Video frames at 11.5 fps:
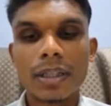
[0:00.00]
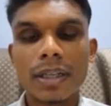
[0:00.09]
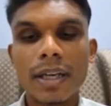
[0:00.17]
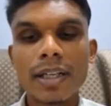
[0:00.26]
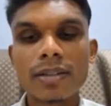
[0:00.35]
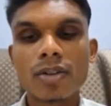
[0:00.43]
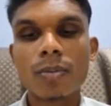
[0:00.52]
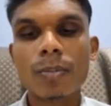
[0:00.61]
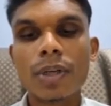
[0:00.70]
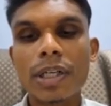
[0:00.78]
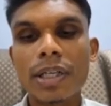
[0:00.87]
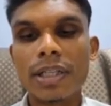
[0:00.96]
The next
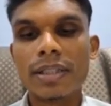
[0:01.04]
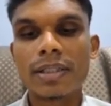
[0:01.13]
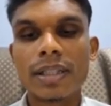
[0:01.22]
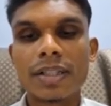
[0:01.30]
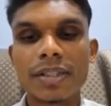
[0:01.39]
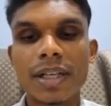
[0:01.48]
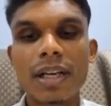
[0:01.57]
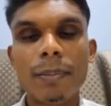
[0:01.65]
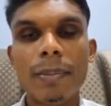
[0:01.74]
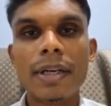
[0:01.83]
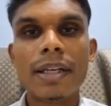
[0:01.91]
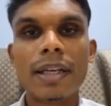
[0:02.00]
component is shell
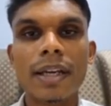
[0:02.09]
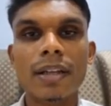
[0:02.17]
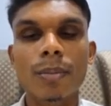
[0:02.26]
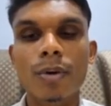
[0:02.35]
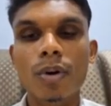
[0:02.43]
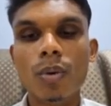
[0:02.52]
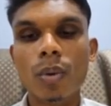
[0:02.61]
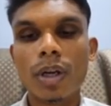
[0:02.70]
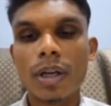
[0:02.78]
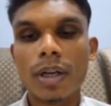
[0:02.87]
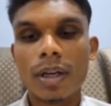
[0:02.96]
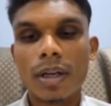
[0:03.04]
plating at the bow.
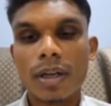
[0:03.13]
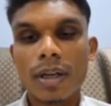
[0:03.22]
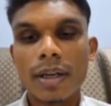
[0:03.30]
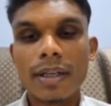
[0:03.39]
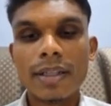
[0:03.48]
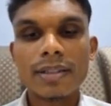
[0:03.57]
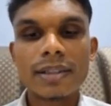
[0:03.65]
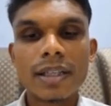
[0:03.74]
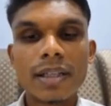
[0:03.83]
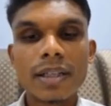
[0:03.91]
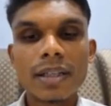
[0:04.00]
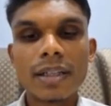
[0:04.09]
It is
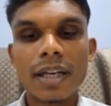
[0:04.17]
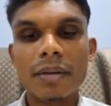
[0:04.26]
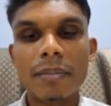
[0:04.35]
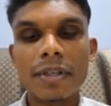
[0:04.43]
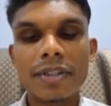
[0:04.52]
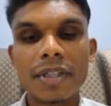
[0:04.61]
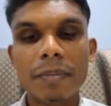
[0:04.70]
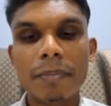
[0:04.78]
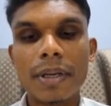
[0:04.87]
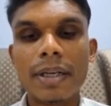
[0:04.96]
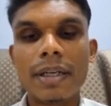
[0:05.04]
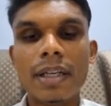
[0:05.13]
thicker than midship
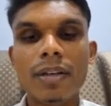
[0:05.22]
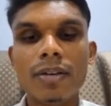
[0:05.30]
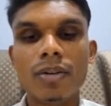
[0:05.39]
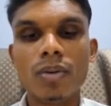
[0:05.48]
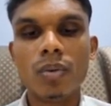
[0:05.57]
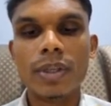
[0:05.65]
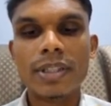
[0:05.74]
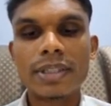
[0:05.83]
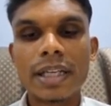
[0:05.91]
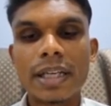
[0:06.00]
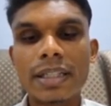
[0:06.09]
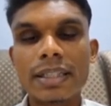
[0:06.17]
plating to
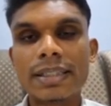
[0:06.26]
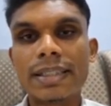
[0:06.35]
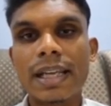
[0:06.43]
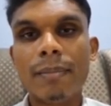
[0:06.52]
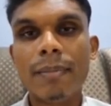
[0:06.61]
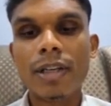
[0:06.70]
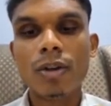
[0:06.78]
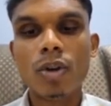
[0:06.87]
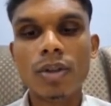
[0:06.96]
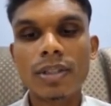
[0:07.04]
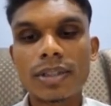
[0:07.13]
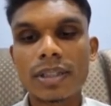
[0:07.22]
withstand slamming
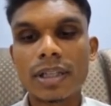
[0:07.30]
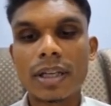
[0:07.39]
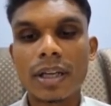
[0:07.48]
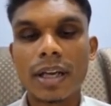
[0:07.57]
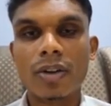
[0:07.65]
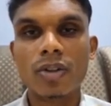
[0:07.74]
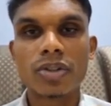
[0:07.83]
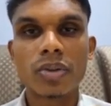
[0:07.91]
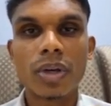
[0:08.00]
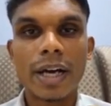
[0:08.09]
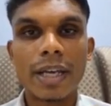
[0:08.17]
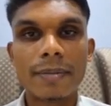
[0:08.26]
loads and
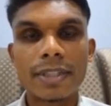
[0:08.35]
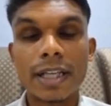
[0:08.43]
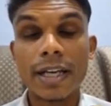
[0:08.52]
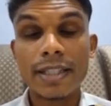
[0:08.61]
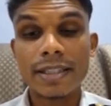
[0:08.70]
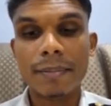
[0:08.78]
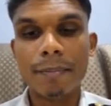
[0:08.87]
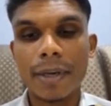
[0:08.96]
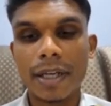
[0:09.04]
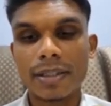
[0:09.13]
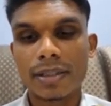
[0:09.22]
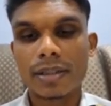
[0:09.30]
also ice
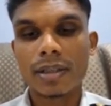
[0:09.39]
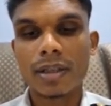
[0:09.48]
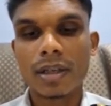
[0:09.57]
impacts.